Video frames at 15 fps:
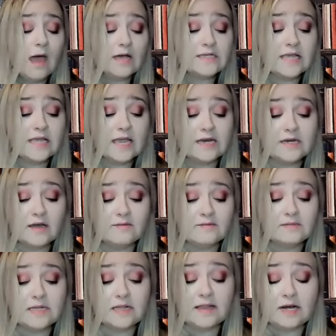As the
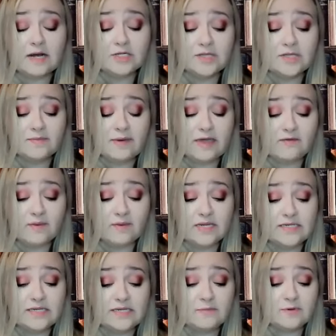handcuffs clattered to the
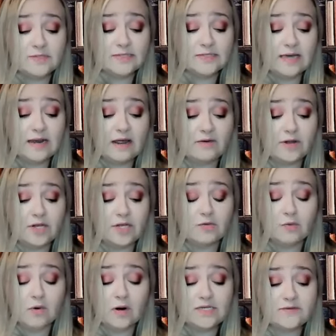pavement, Dimples let out a
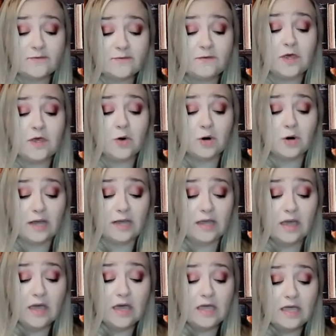grunt of
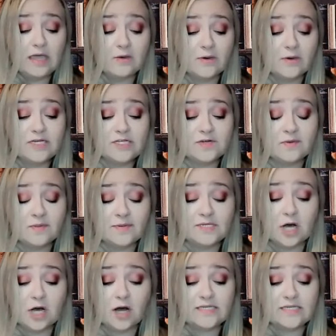fury. He reached for the
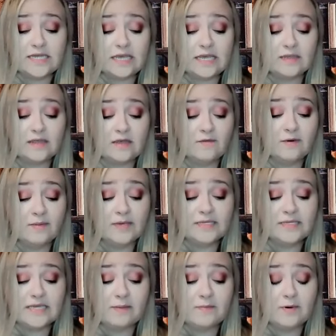baton dangling from
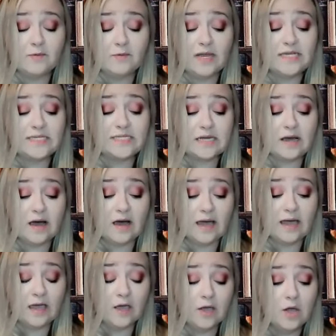his hip and raised it
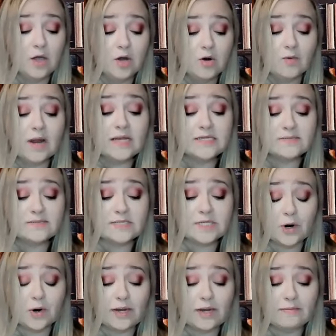high. Ransom
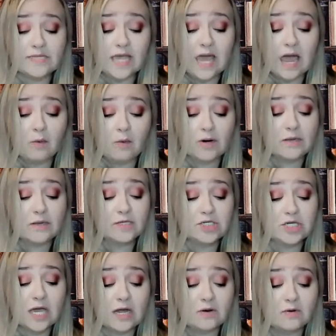screamed, cowering in the
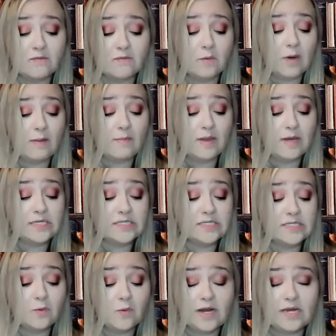shadow of the weapon
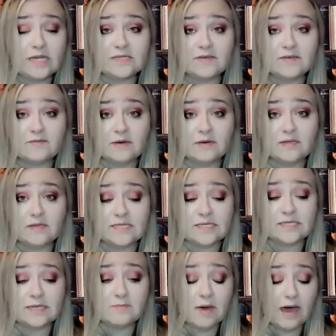as he waited to feel
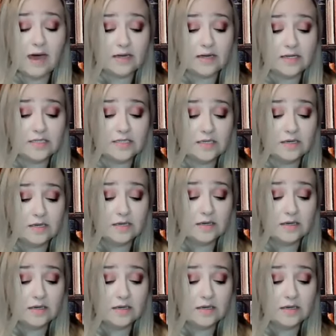its impact.